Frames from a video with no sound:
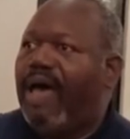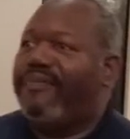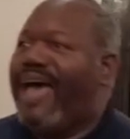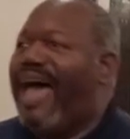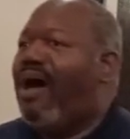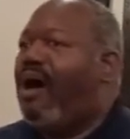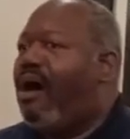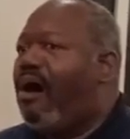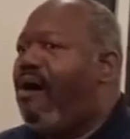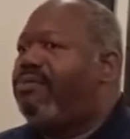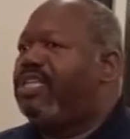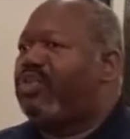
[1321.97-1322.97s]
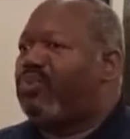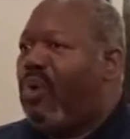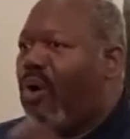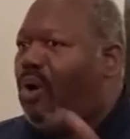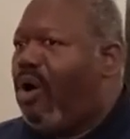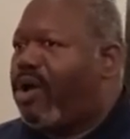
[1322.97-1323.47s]
of how all this
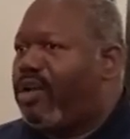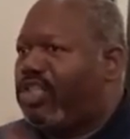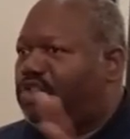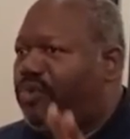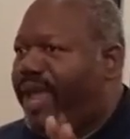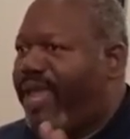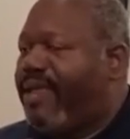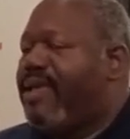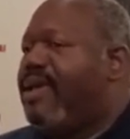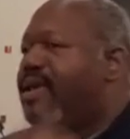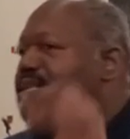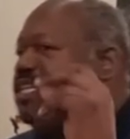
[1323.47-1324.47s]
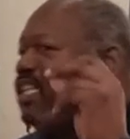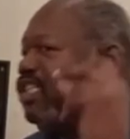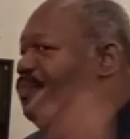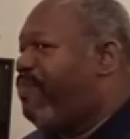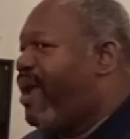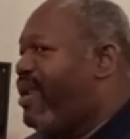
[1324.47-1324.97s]
will orchestrate to the
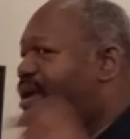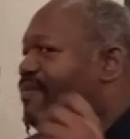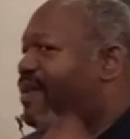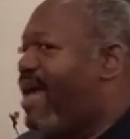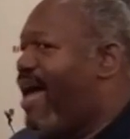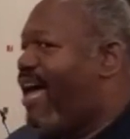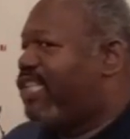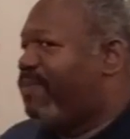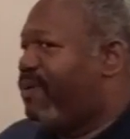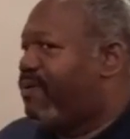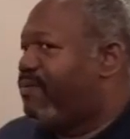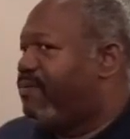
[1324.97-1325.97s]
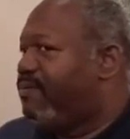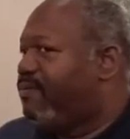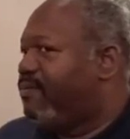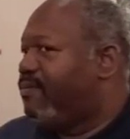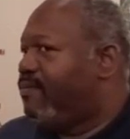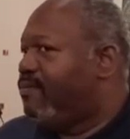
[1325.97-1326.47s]
spreading of the gospel.
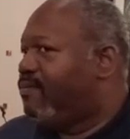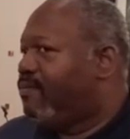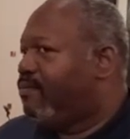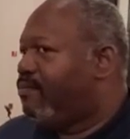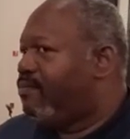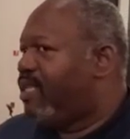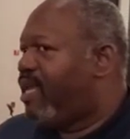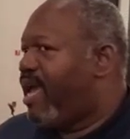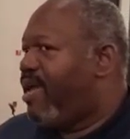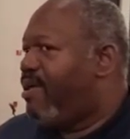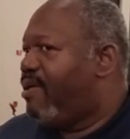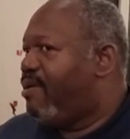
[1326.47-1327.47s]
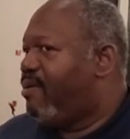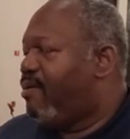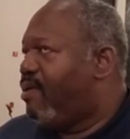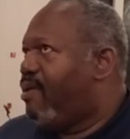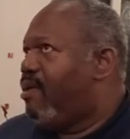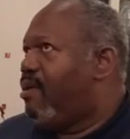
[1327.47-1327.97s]
Okay?
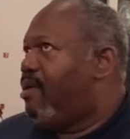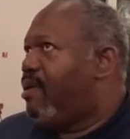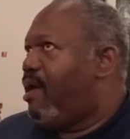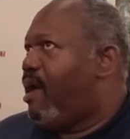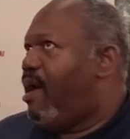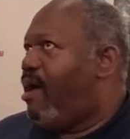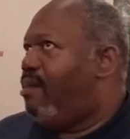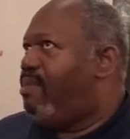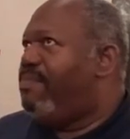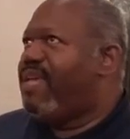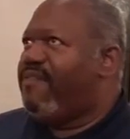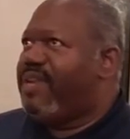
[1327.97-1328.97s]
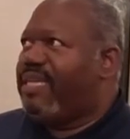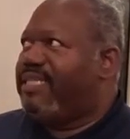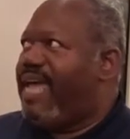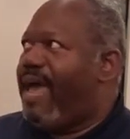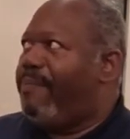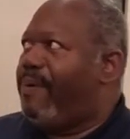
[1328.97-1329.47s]
Let me give an
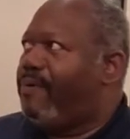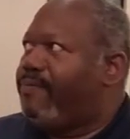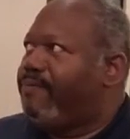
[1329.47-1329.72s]
example.